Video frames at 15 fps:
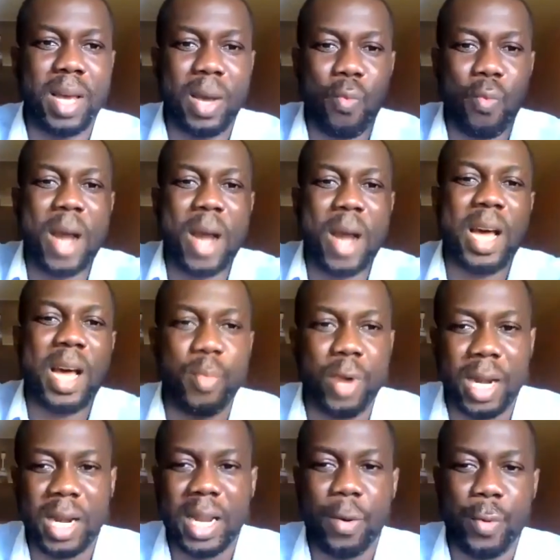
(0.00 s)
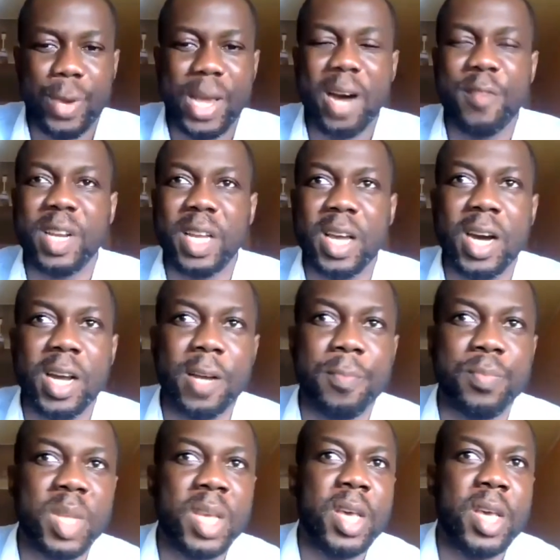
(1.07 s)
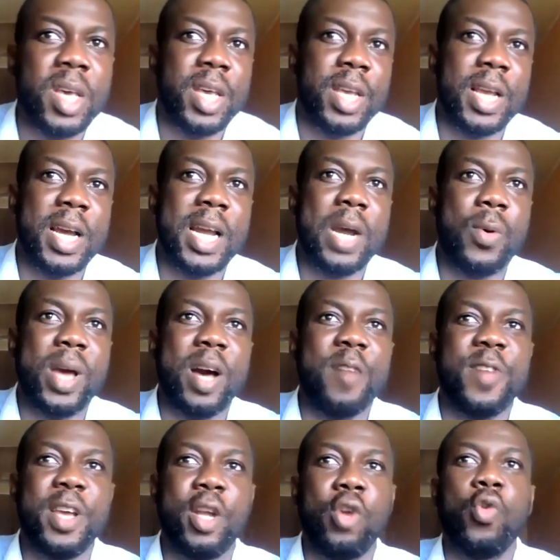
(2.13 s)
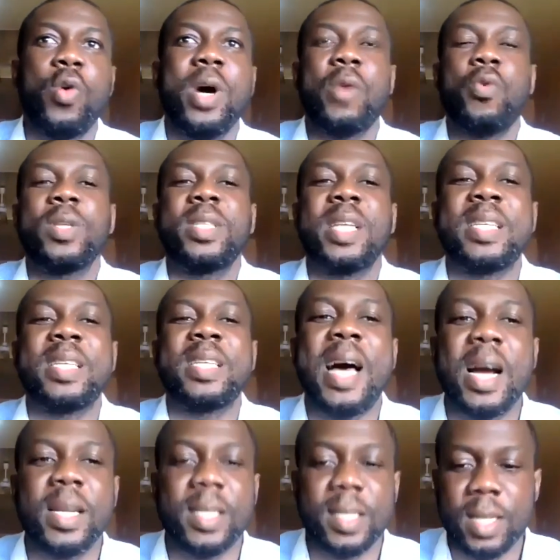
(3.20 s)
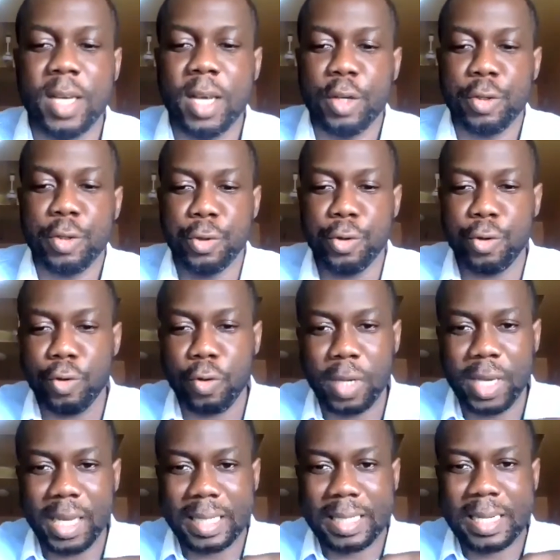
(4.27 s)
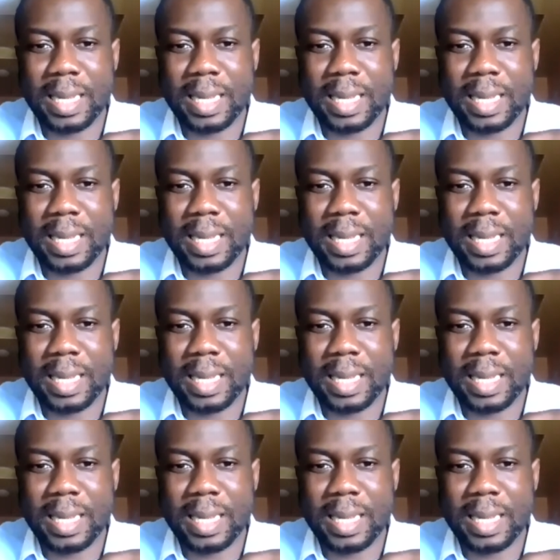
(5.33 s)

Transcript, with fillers: one umbrella like we have in Ghana. In Ghana, we have a local content act so it